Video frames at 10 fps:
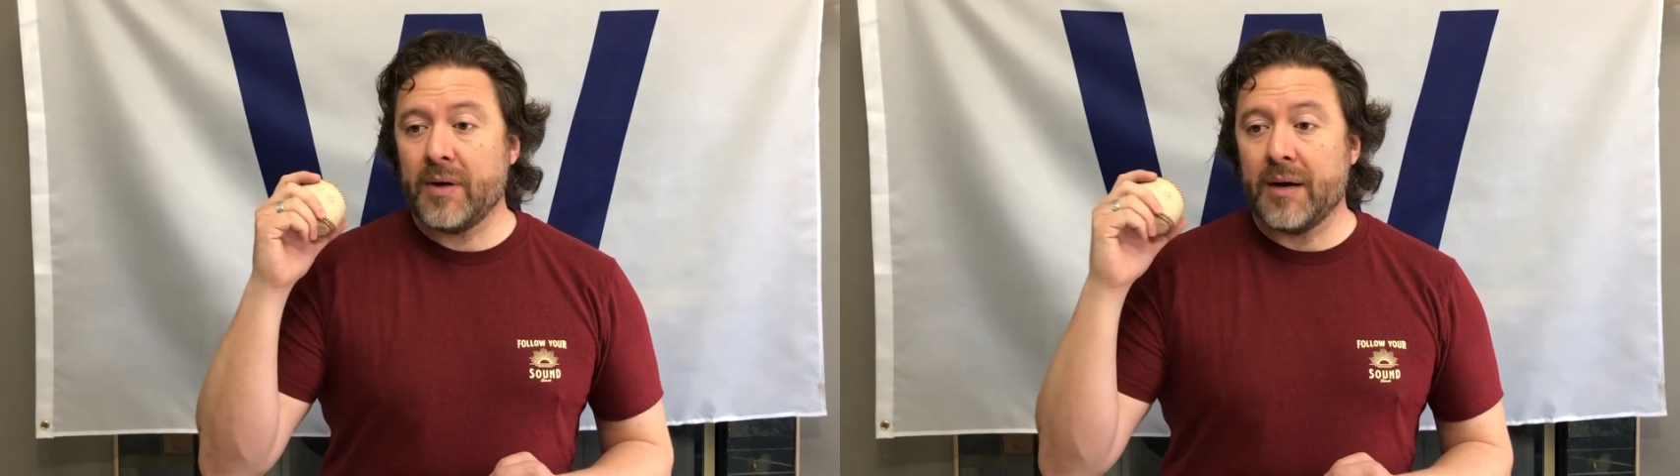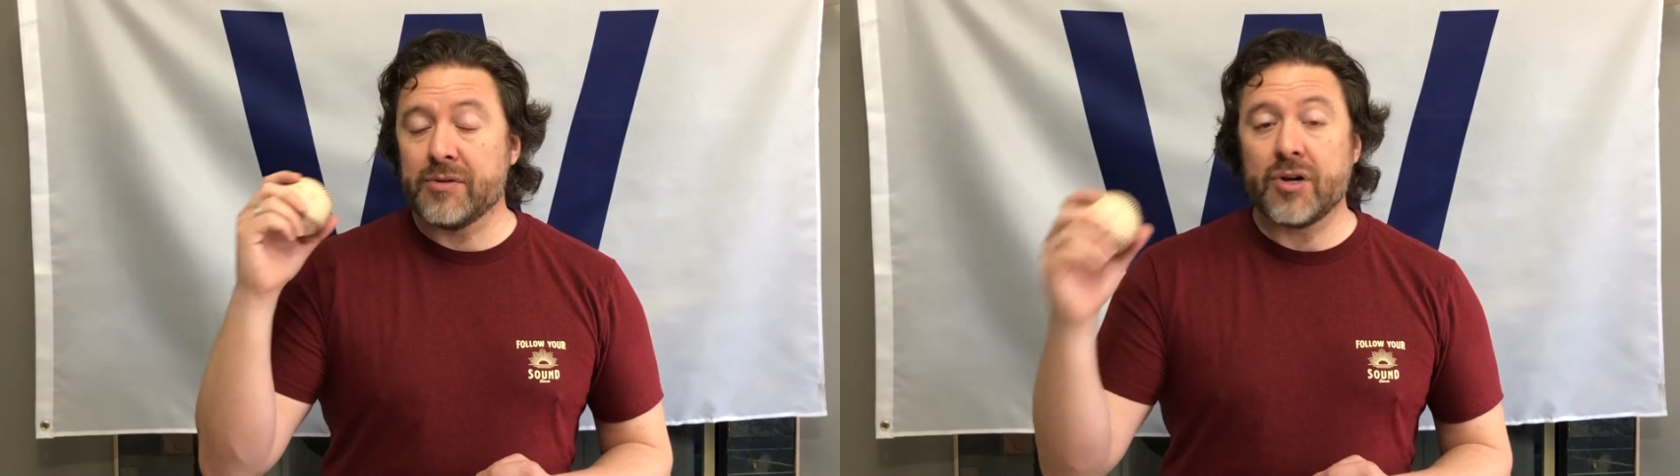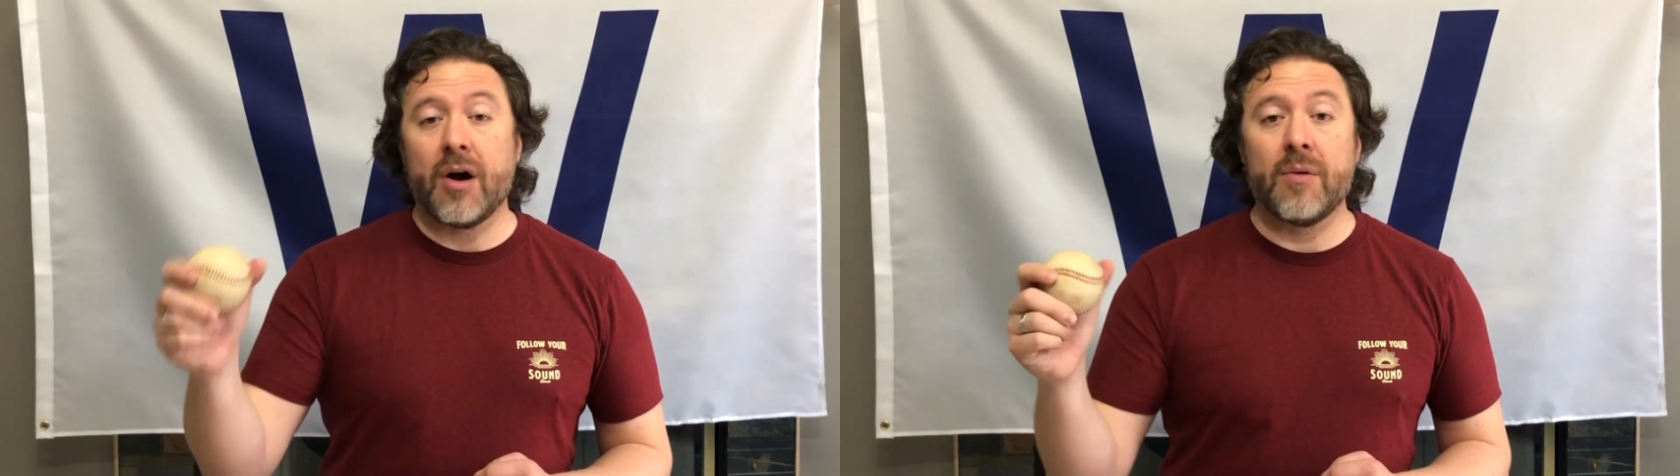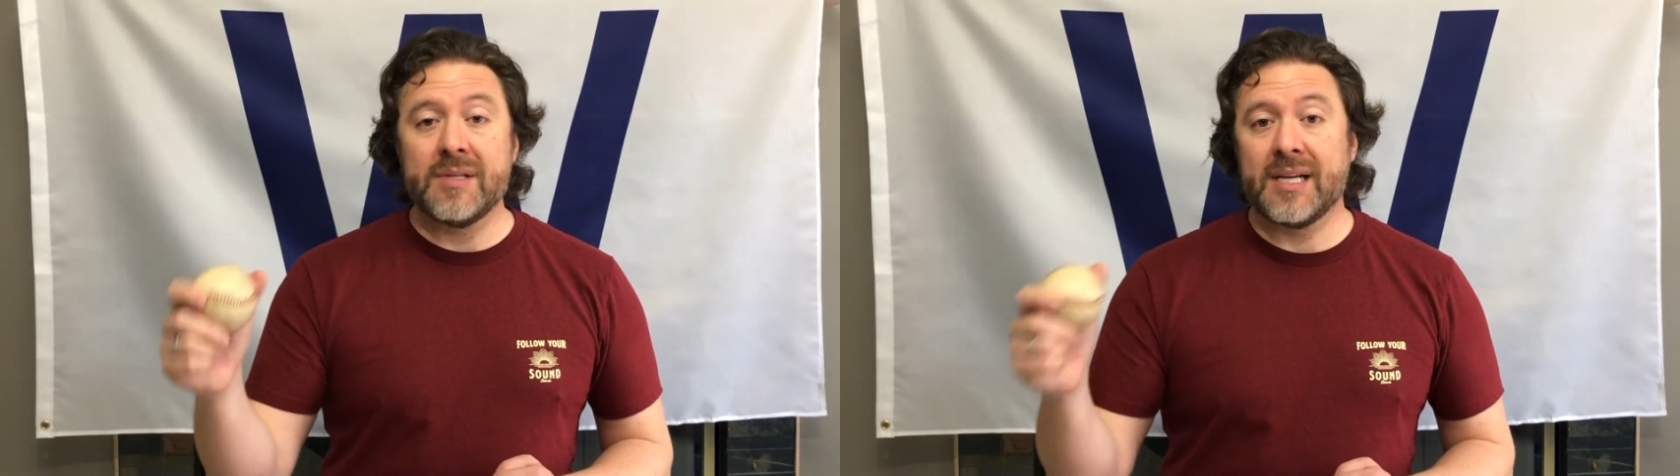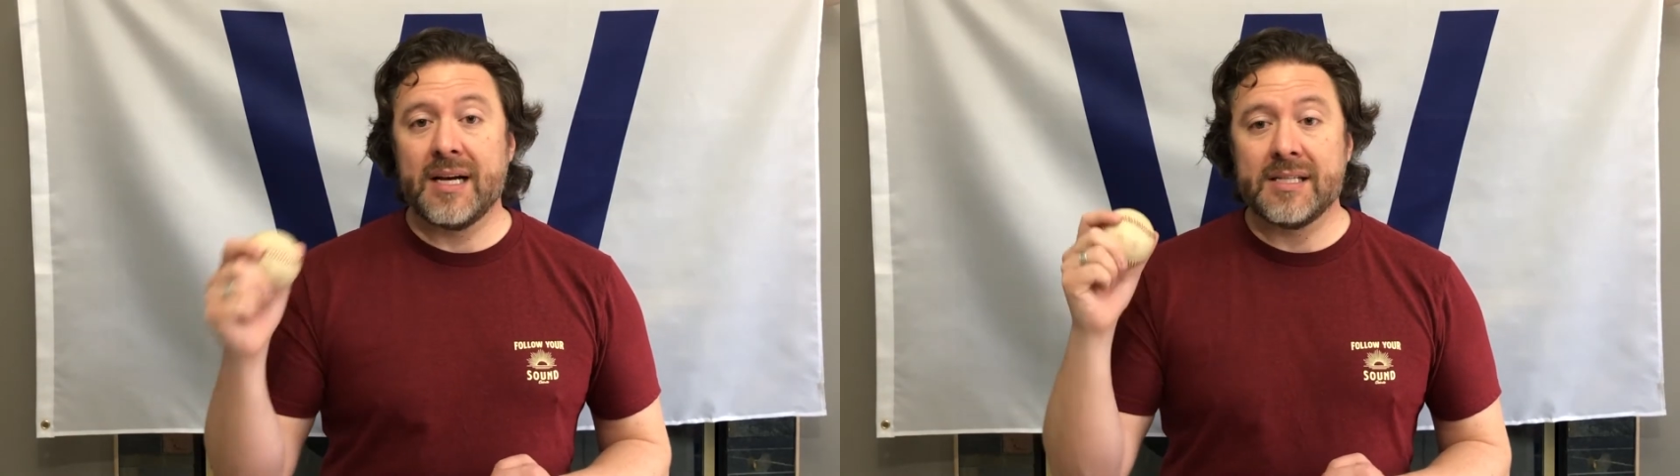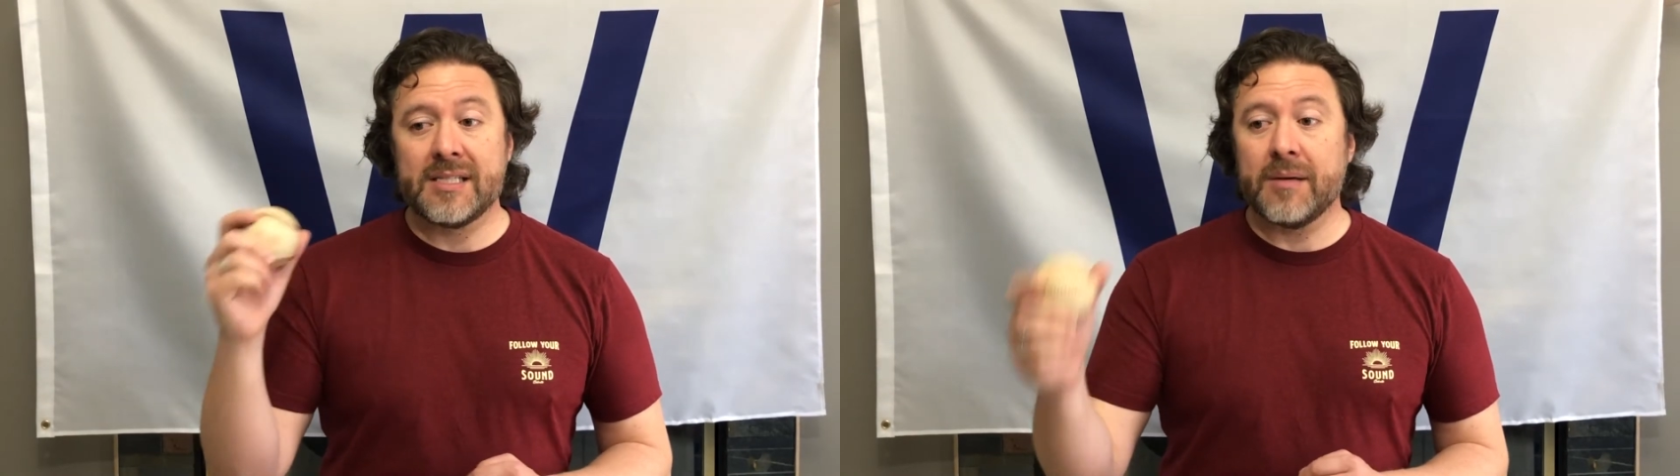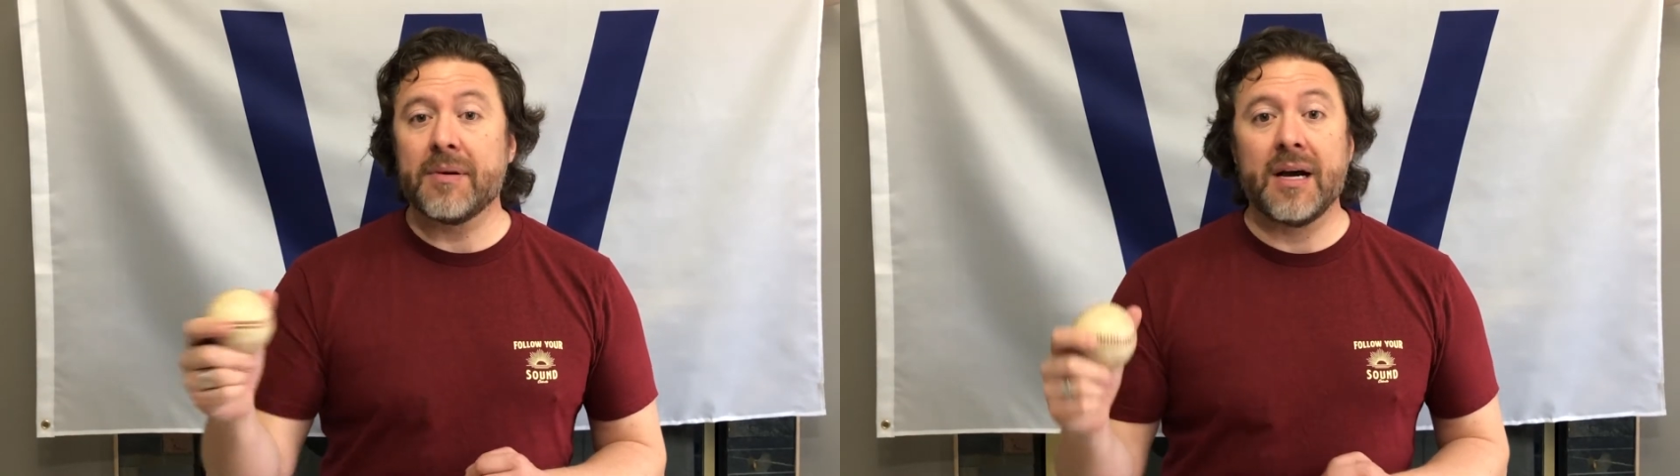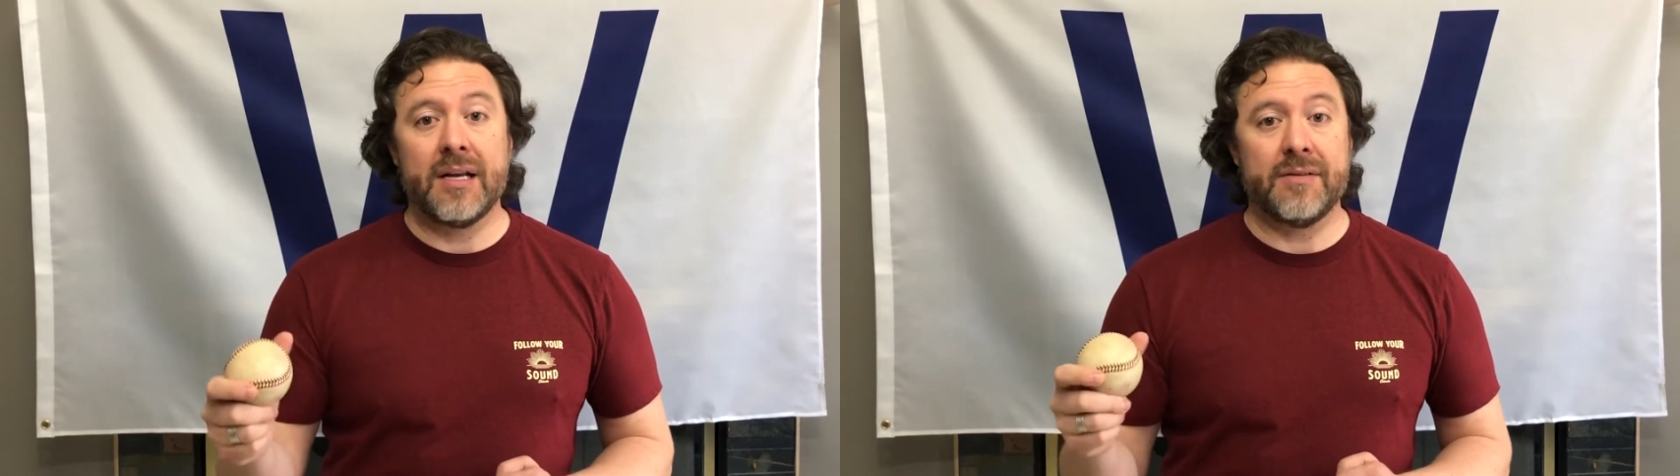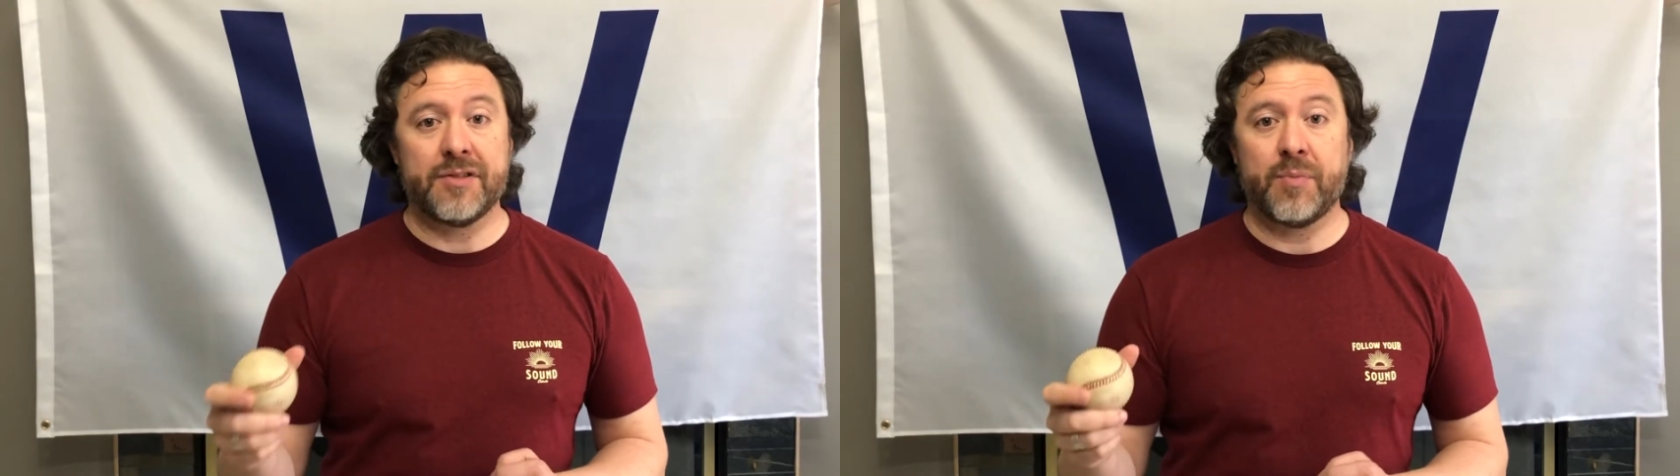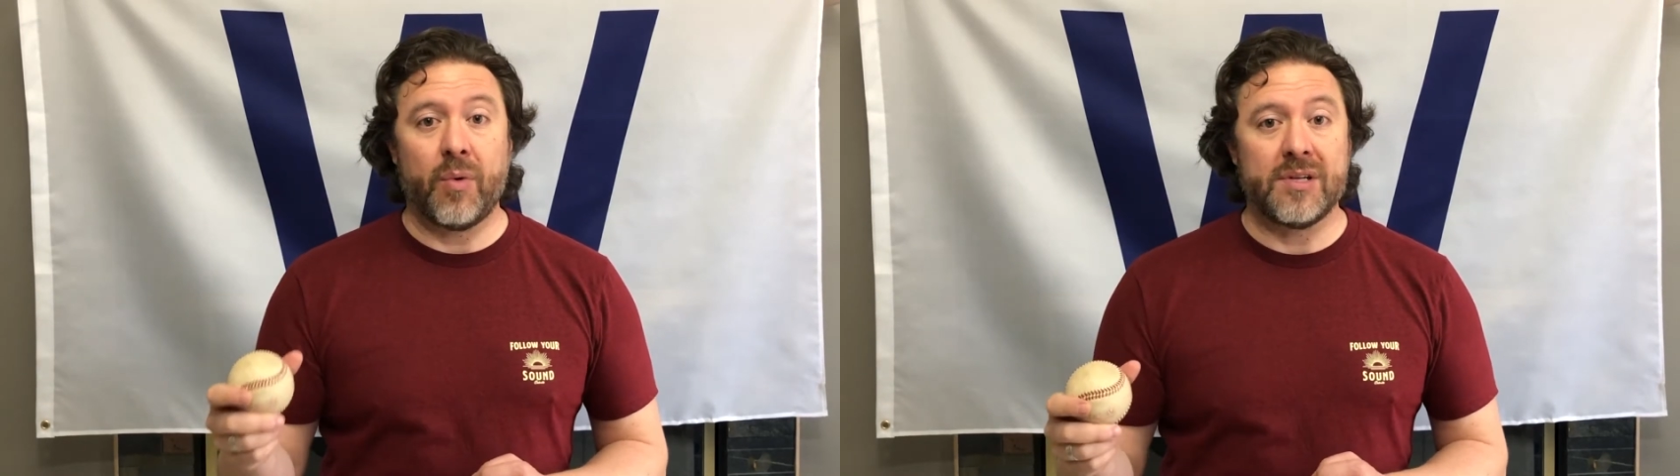I was always on some kind of
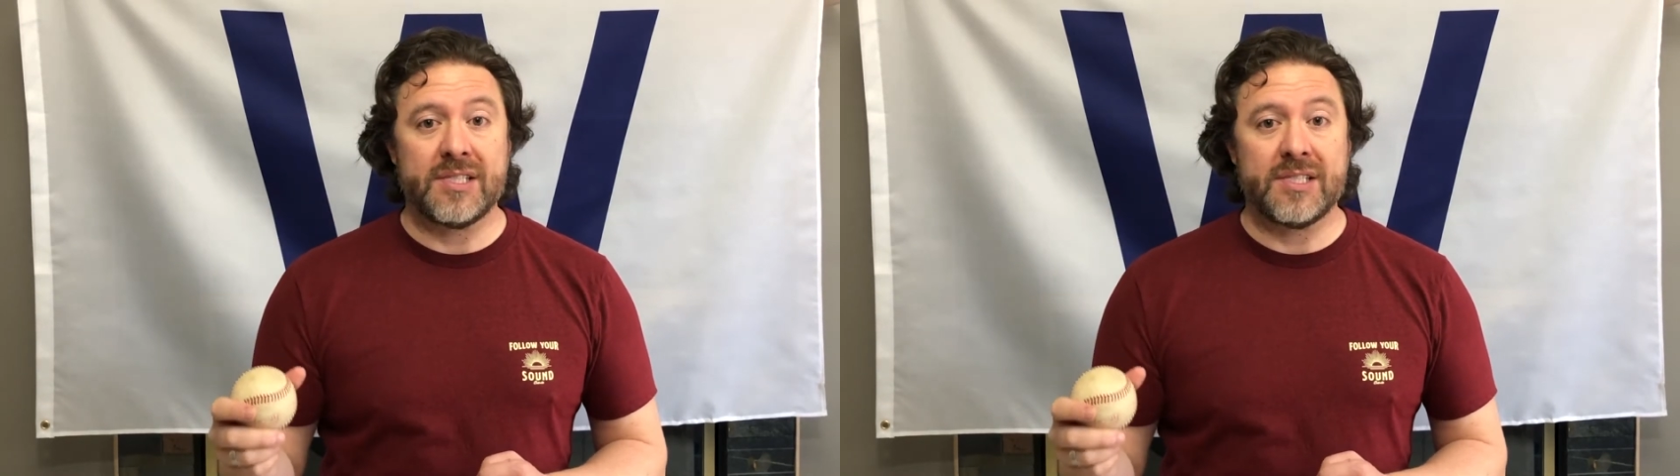sports